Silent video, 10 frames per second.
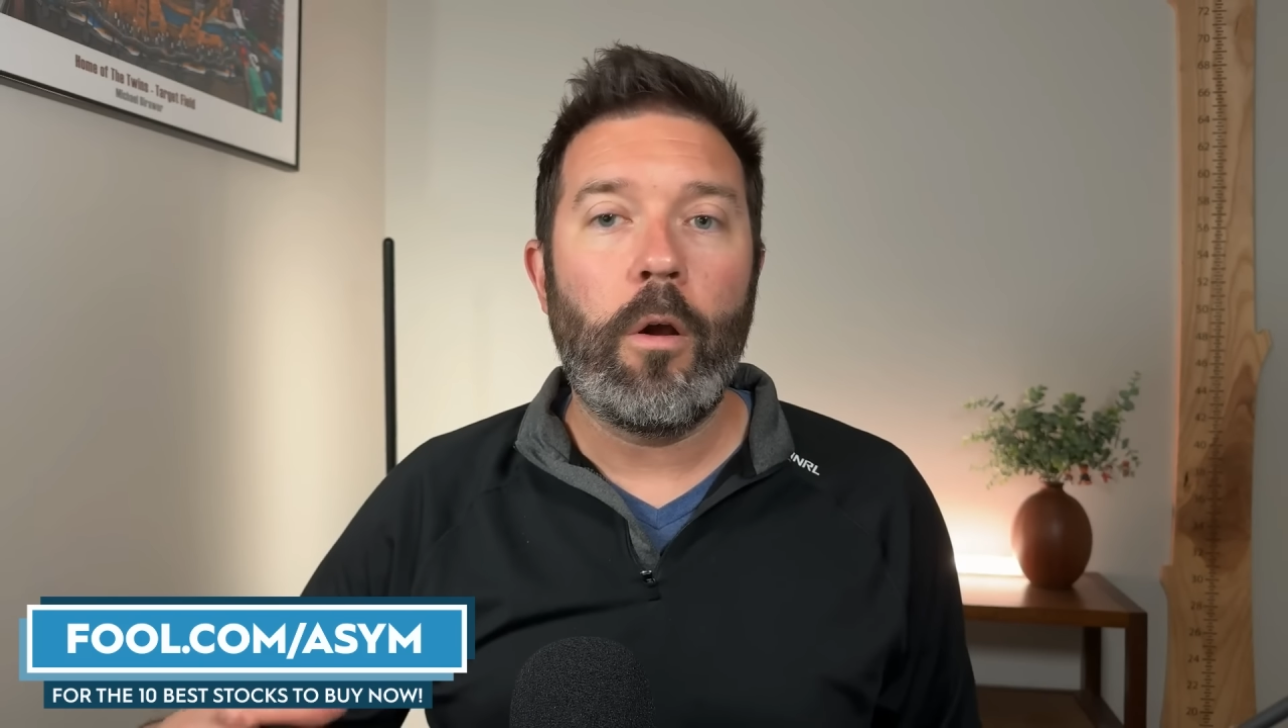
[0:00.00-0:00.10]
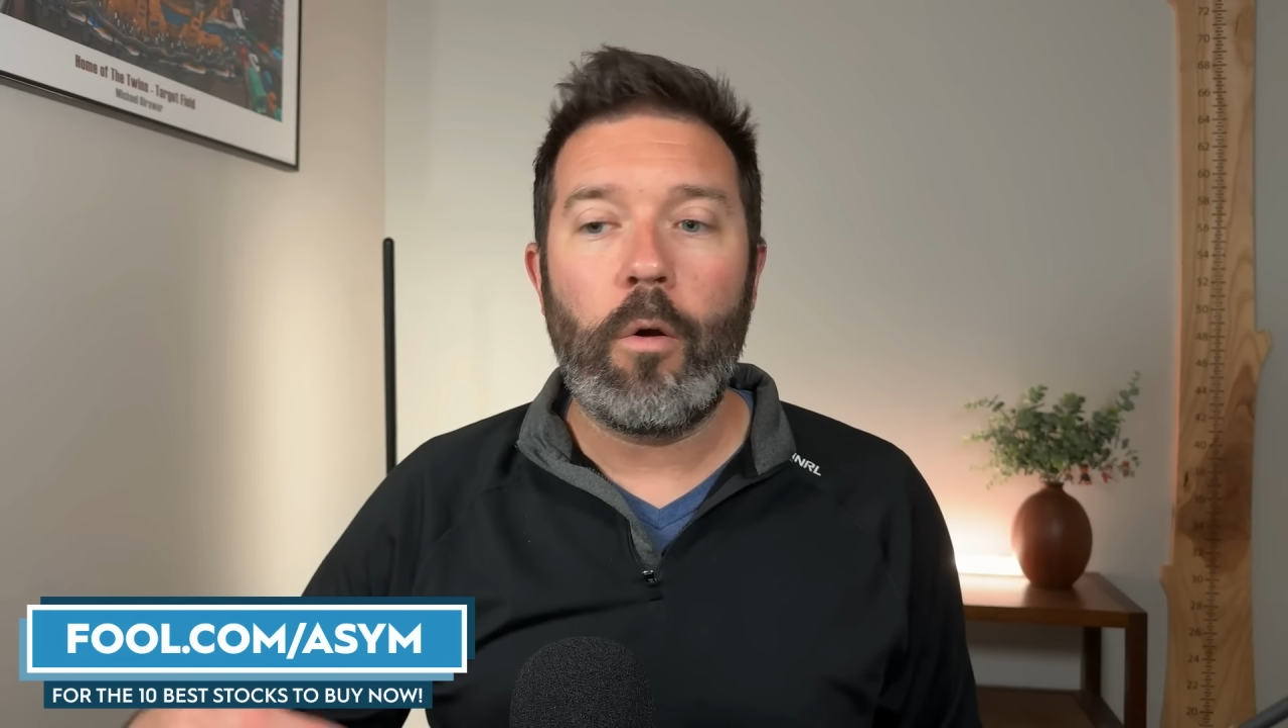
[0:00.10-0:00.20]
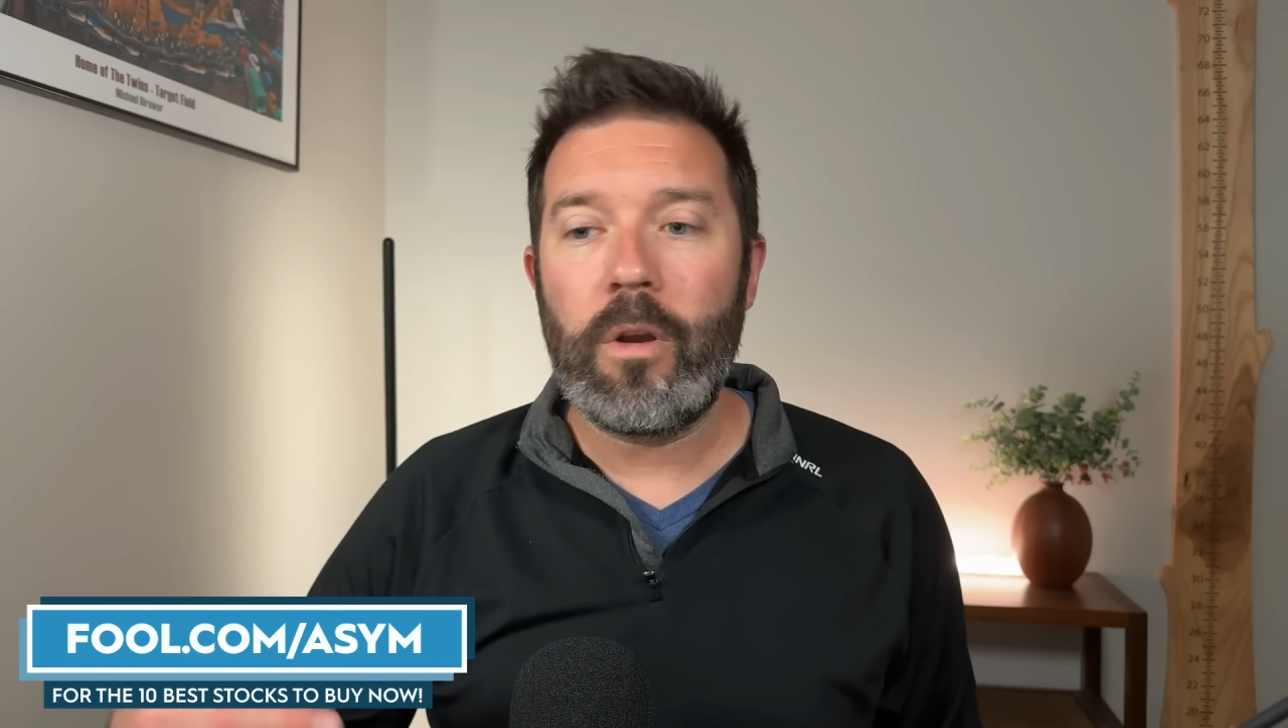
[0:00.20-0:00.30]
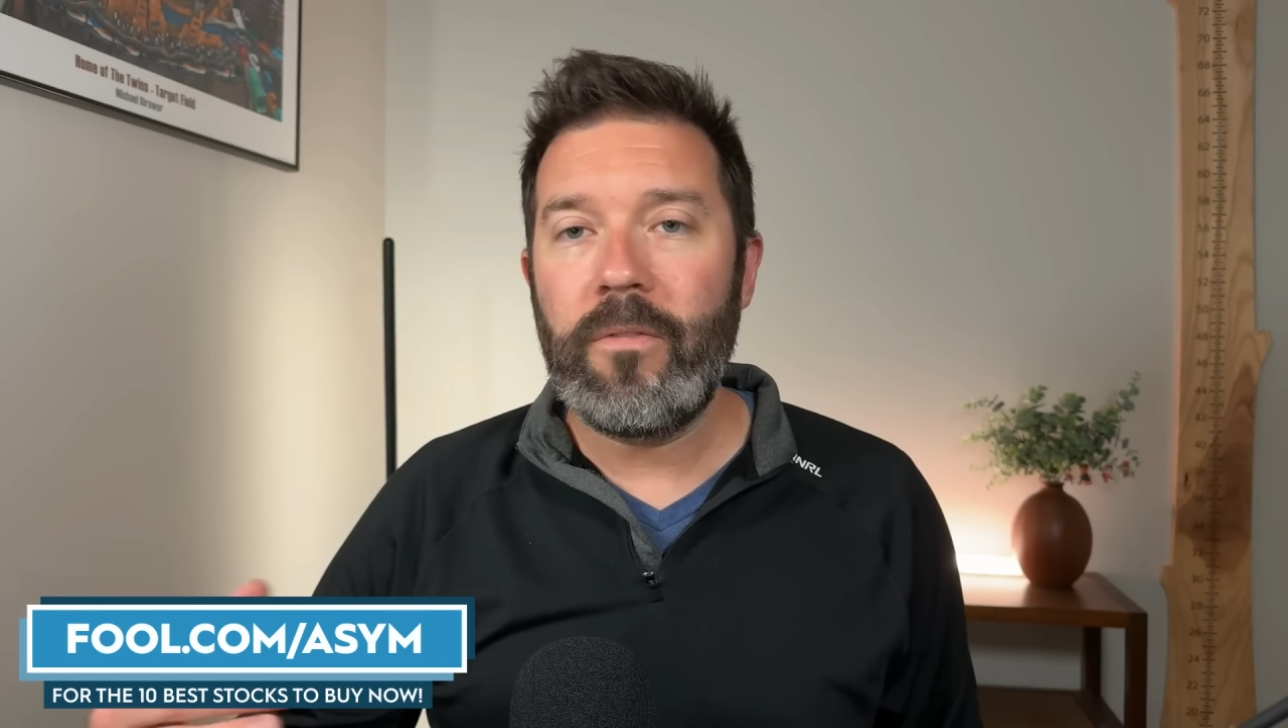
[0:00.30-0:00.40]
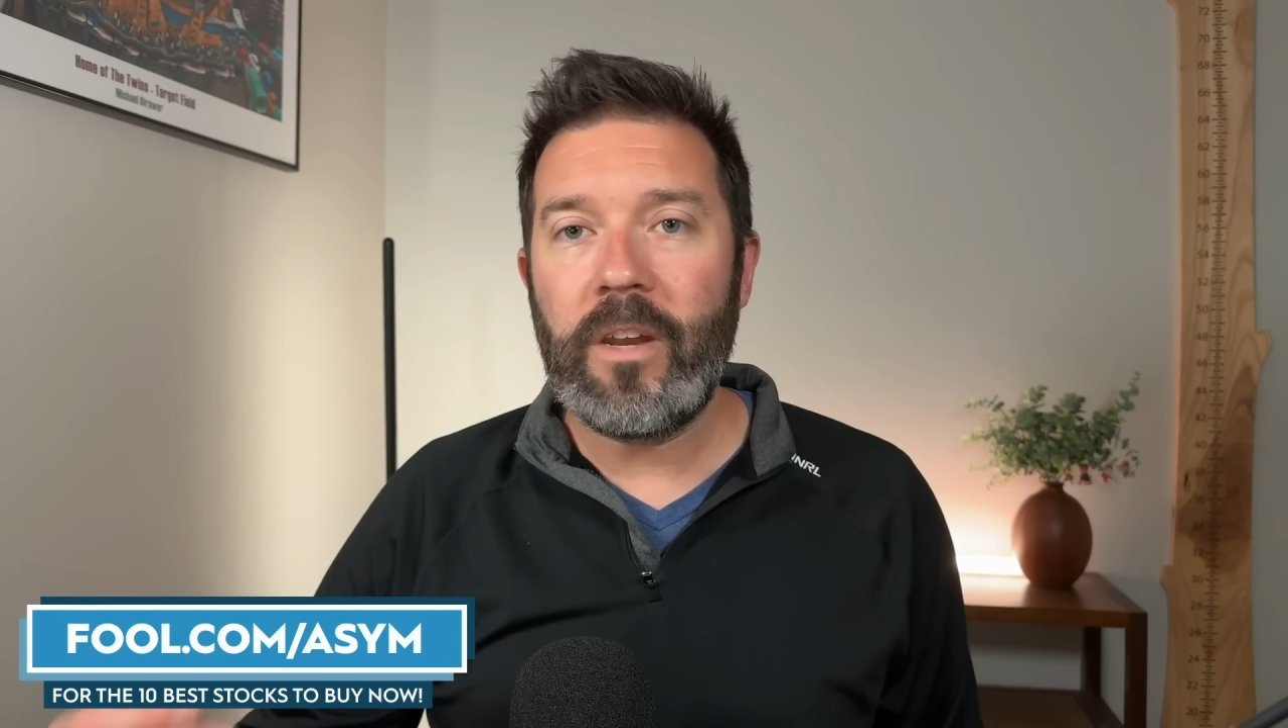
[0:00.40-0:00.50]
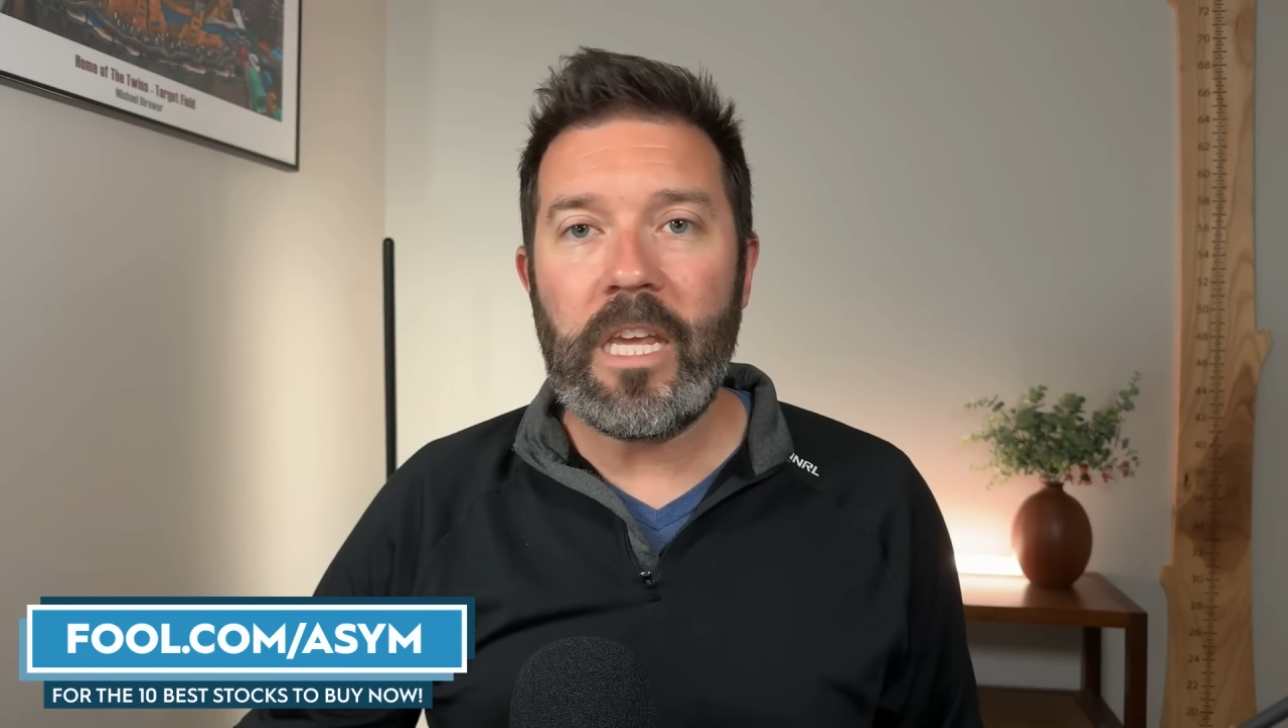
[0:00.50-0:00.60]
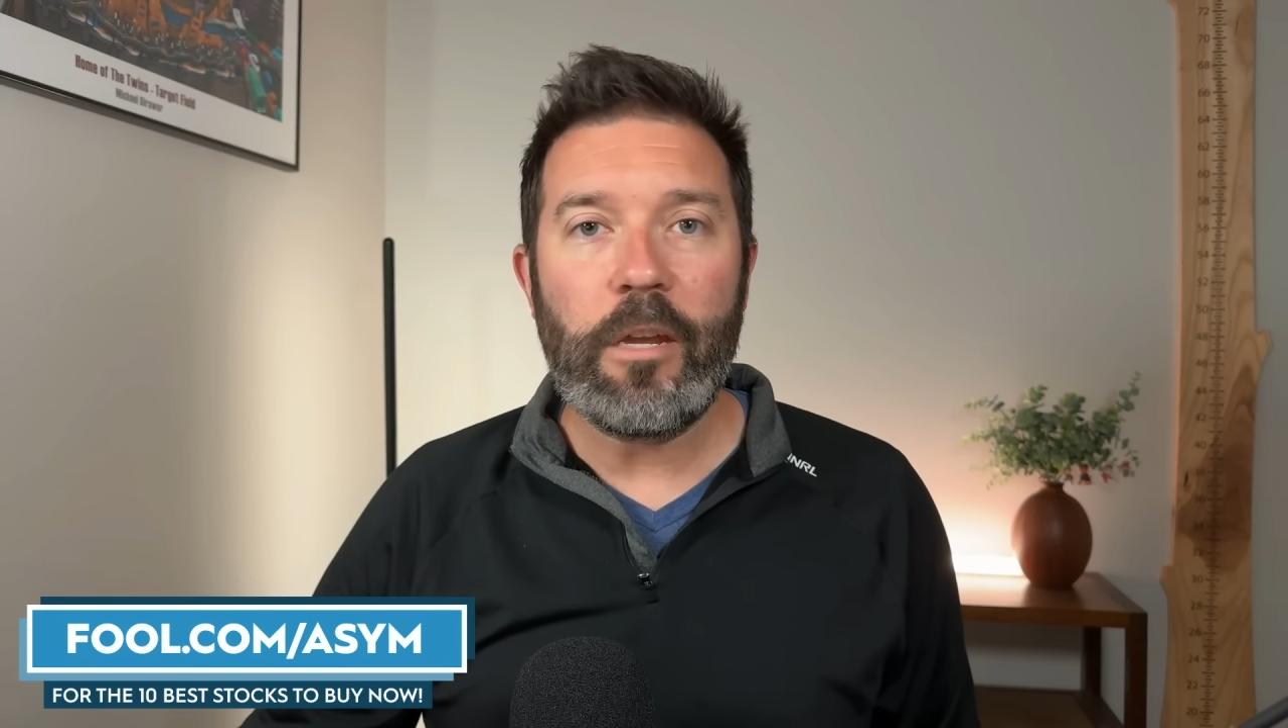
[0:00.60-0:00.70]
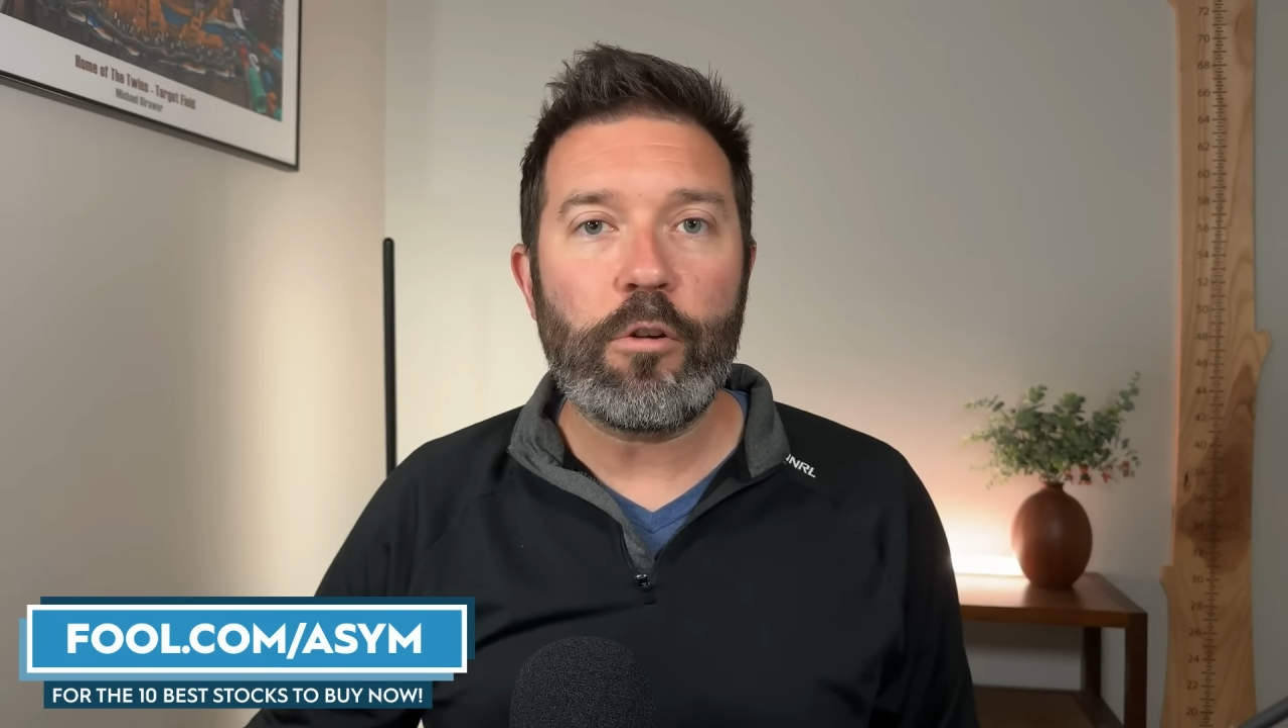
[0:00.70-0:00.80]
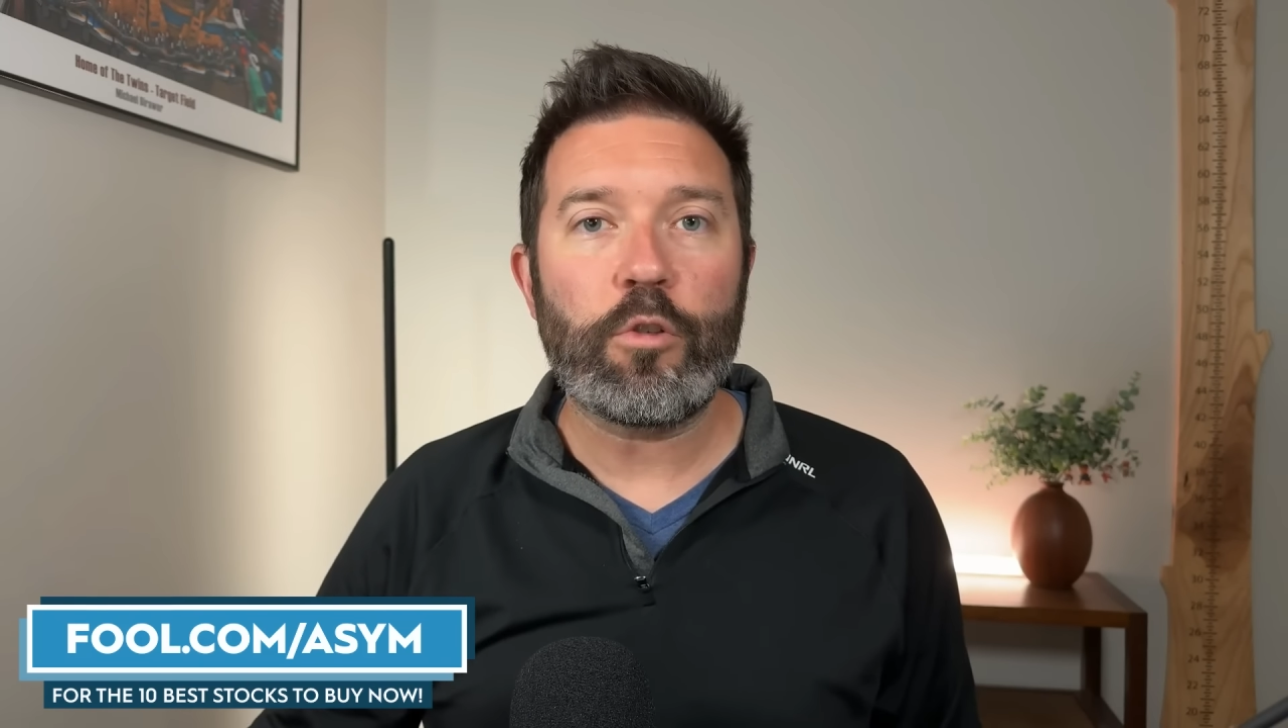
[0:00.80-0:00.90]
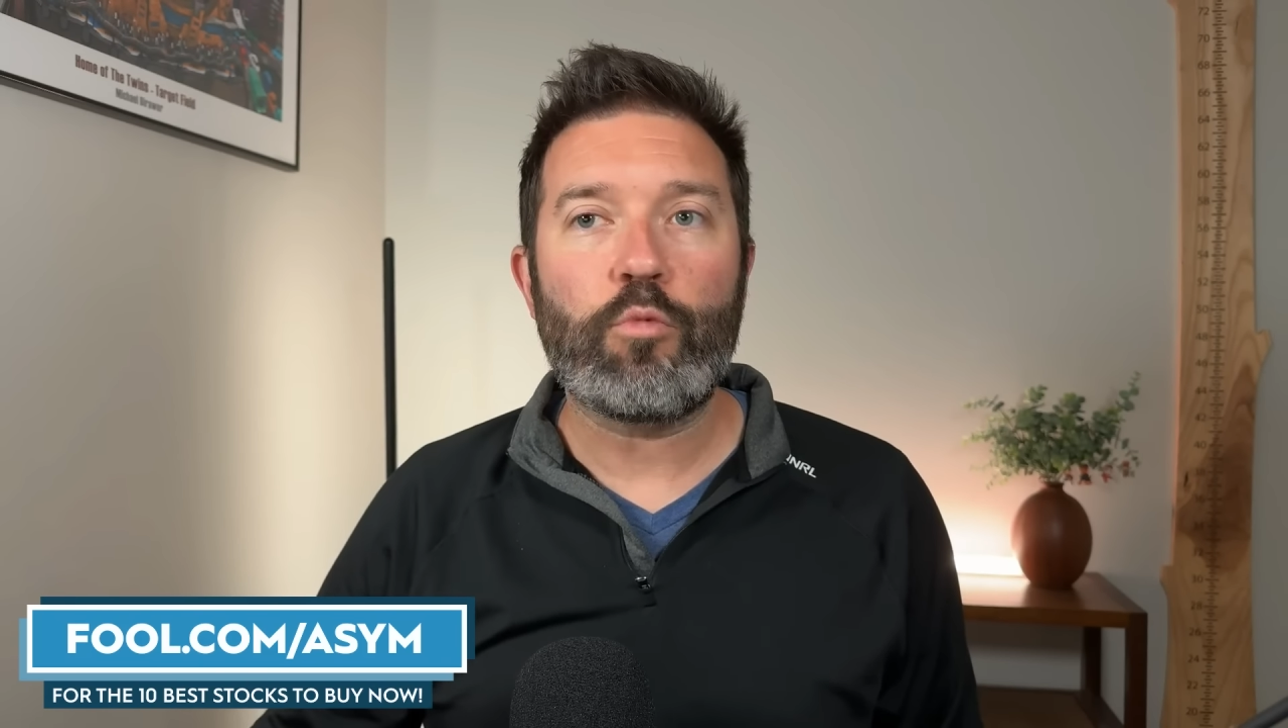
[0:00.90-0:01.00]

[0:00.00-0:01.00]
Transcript: or even a year's